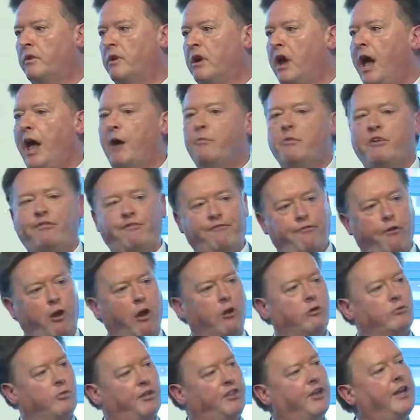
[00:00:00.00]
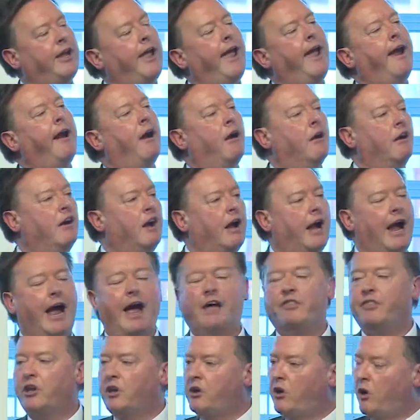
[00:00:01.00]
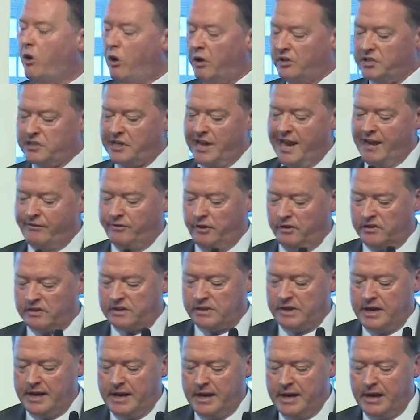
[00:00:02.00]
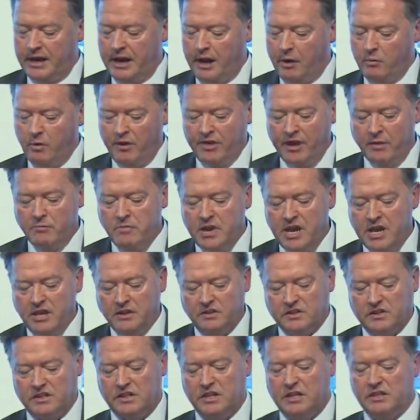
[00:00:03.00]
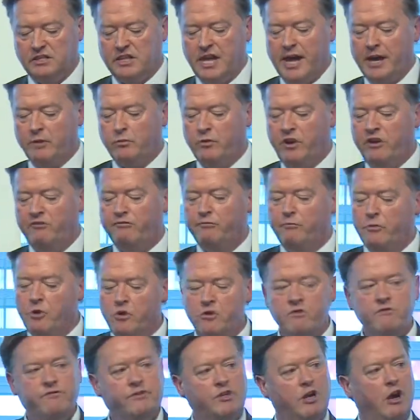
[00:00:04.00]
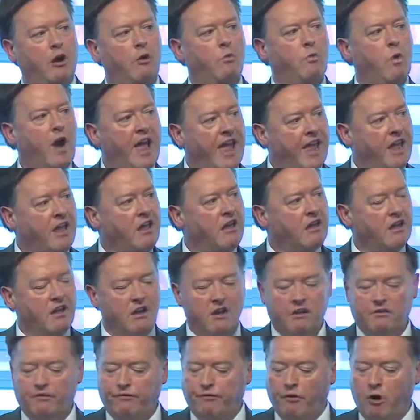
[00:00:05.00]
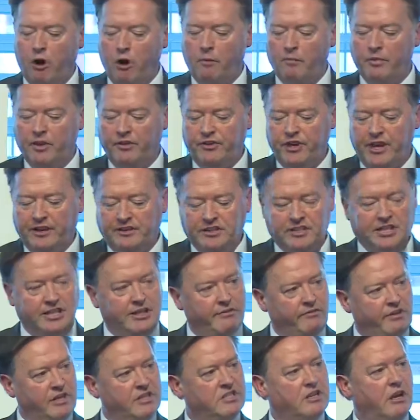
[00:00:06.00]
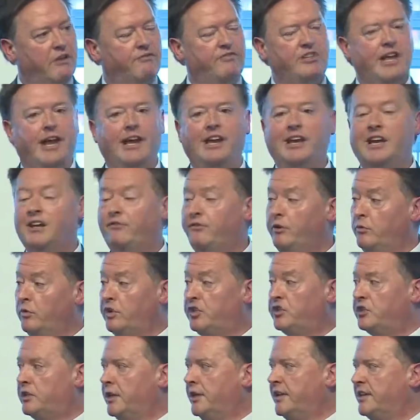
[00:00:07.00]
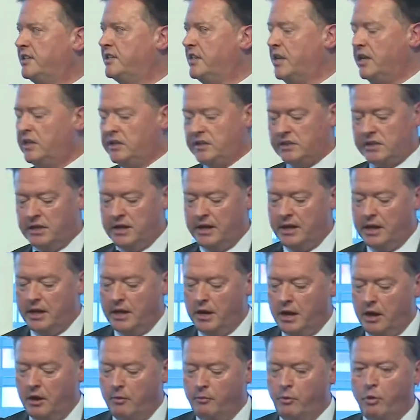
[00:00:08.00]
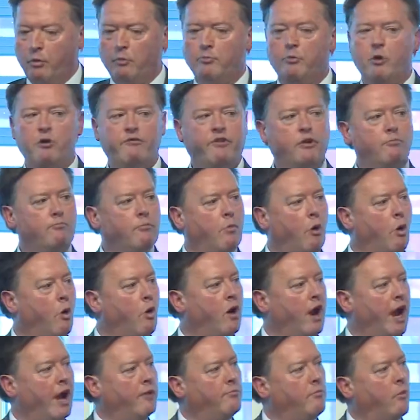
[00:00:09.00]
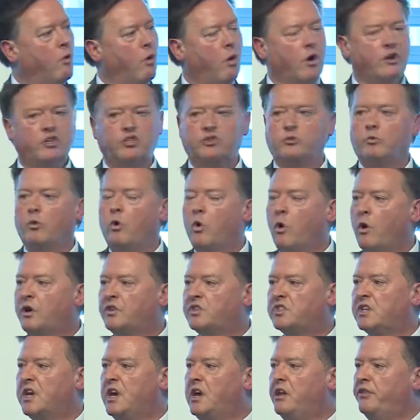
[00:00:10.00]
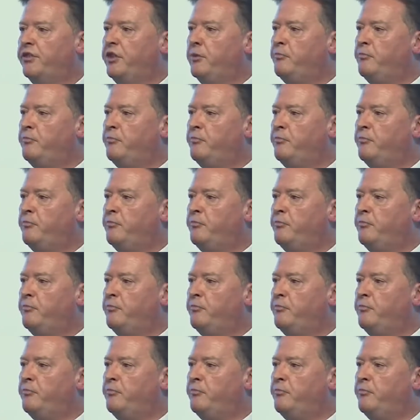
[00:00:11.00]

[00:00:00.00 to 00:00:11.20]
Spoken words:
And we followed with the care and the cost levels. And what that means is that we have moved away from the activities of daily living, which still exist, but we're moving more and more towards the